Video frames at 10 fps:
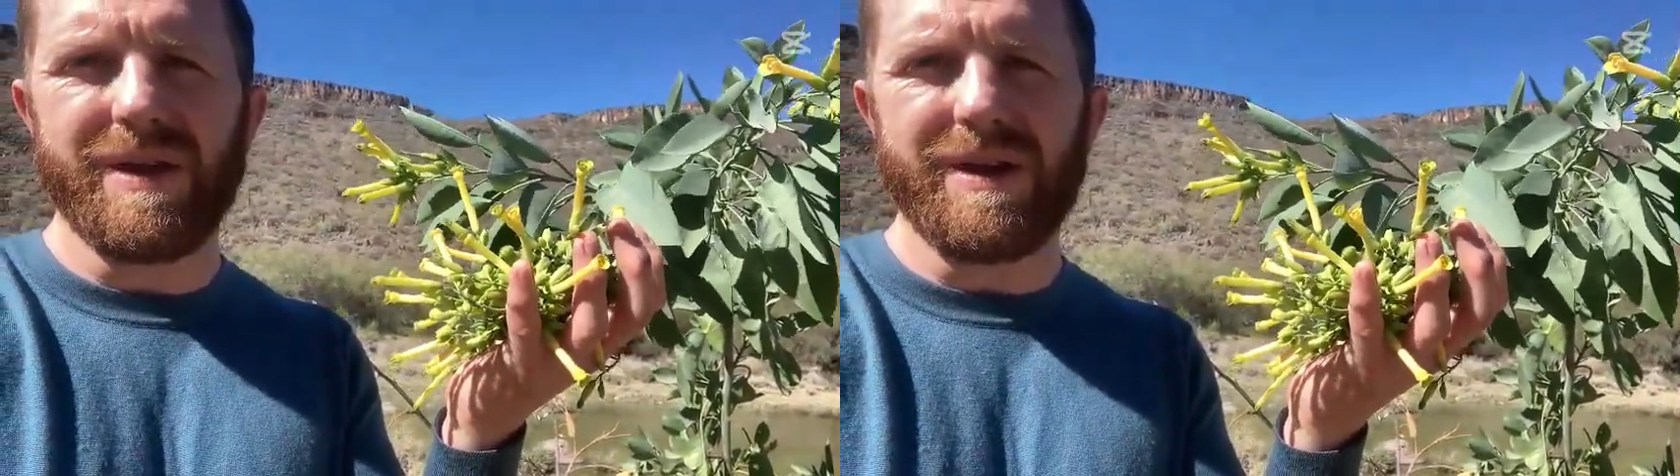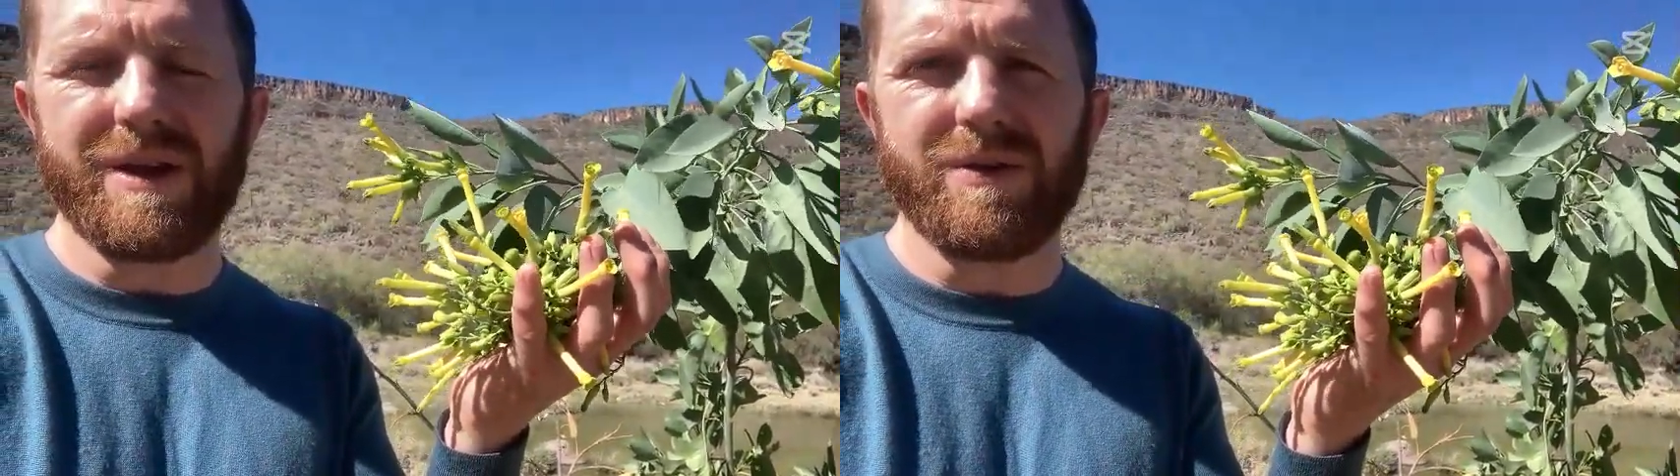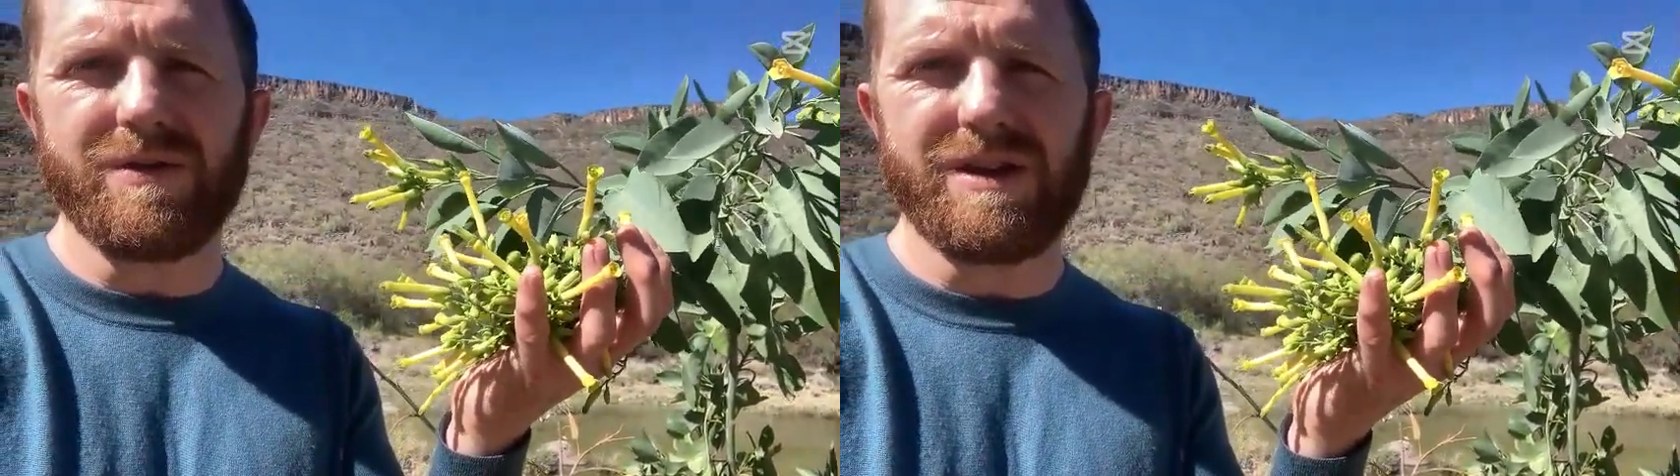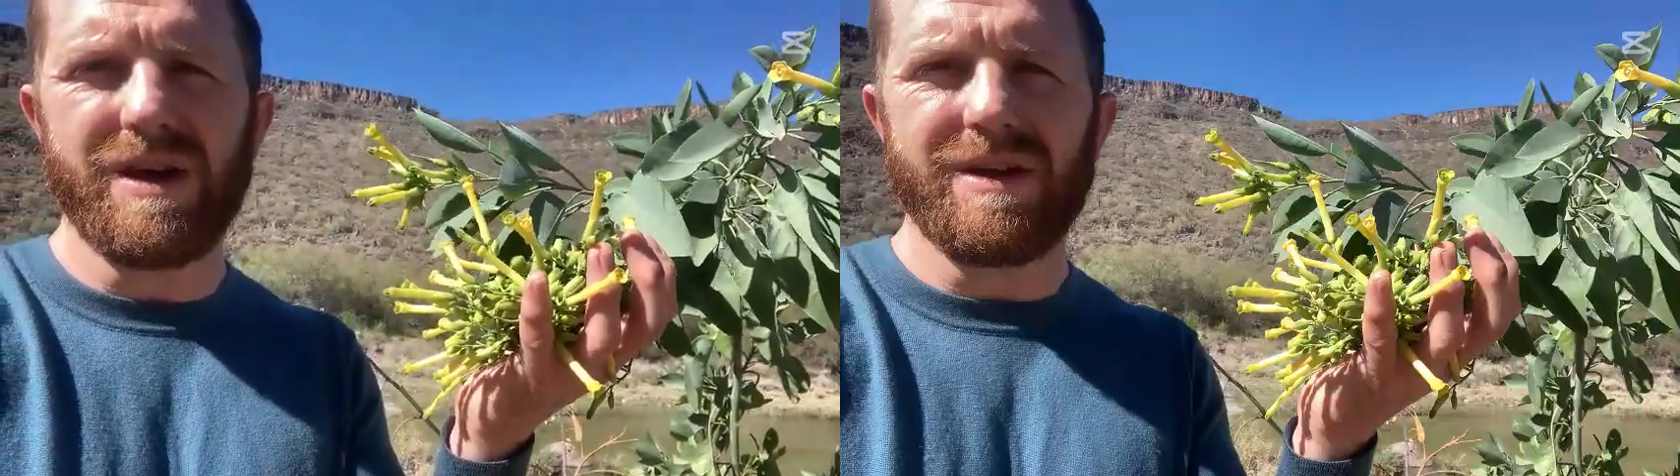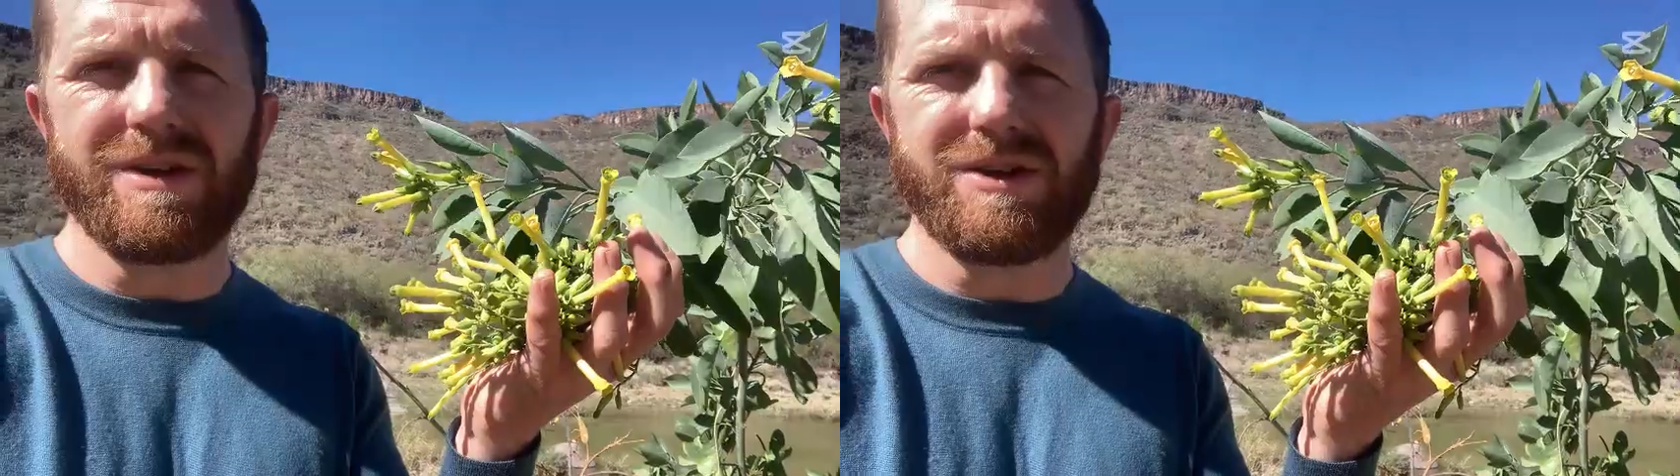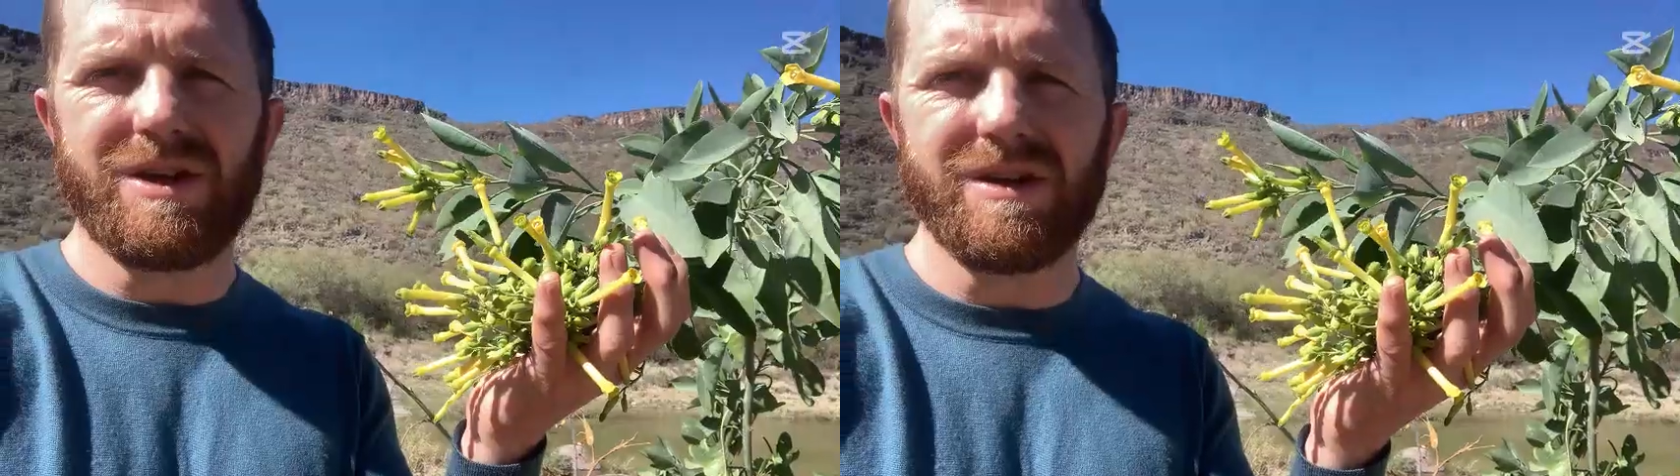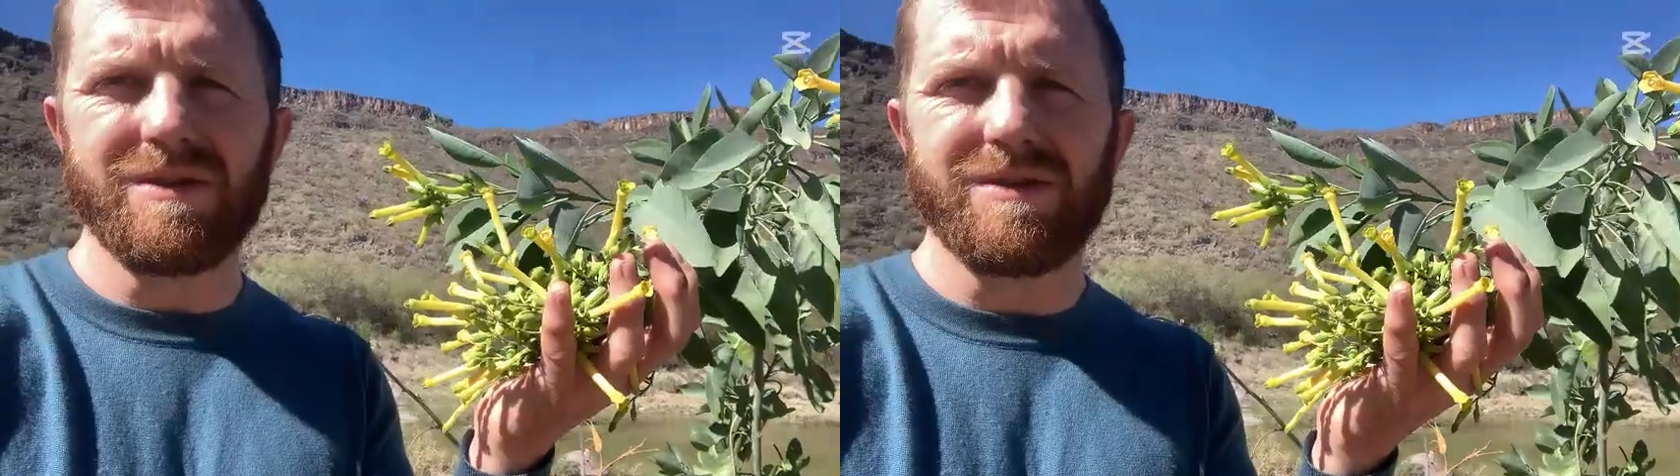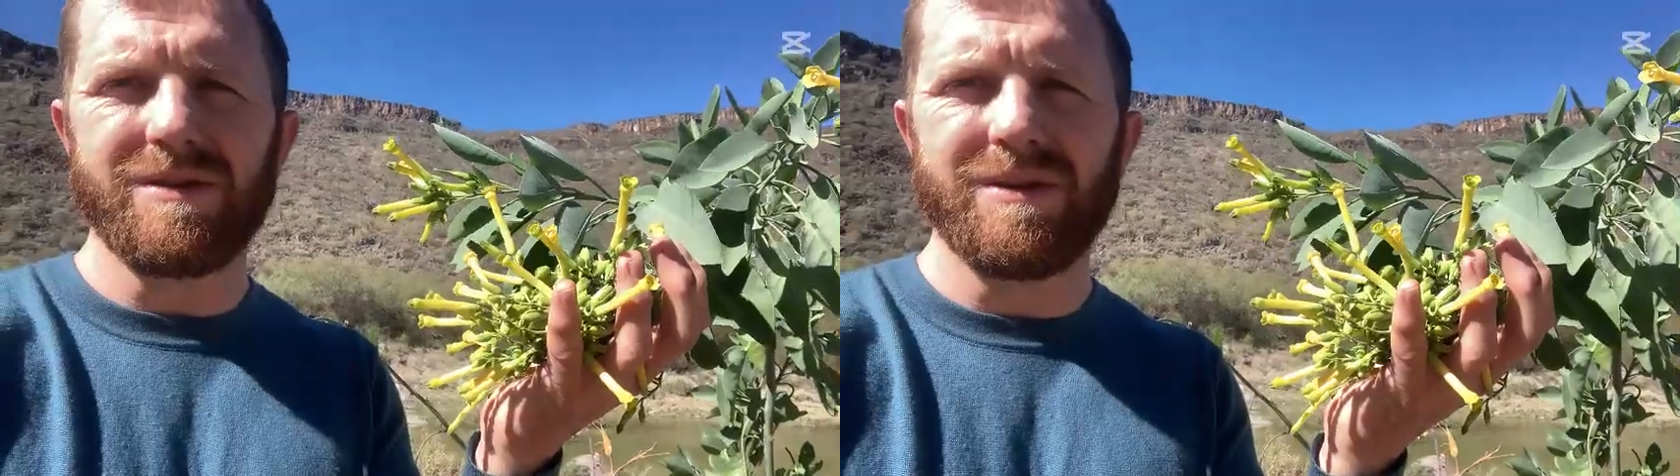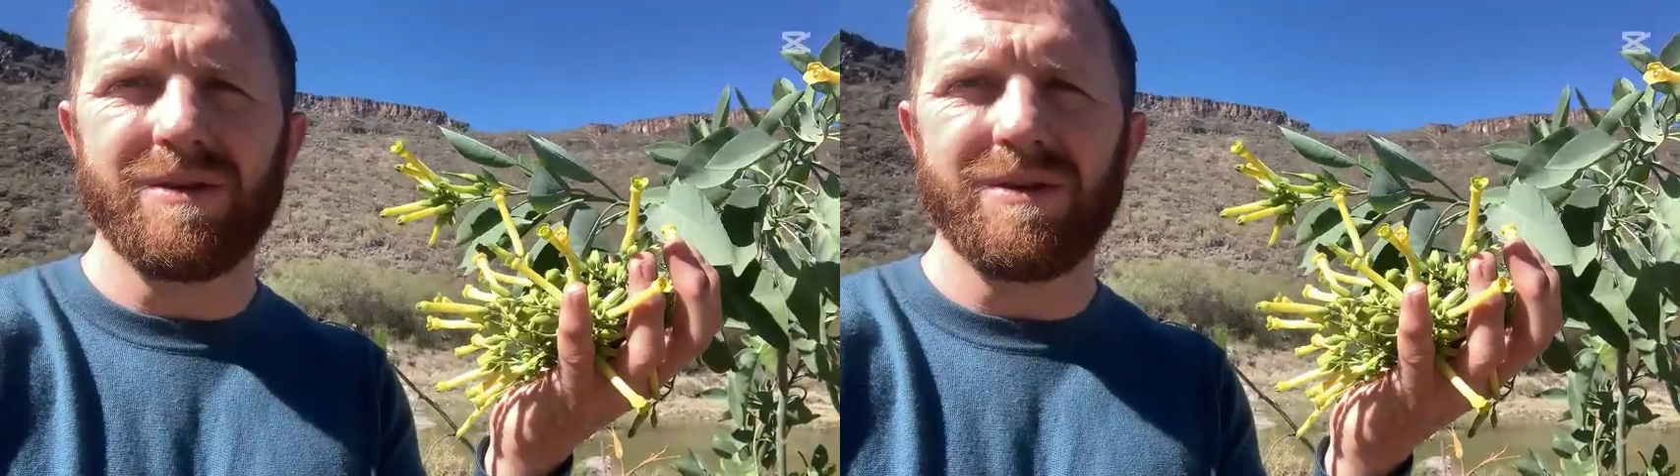Nicotiana genus.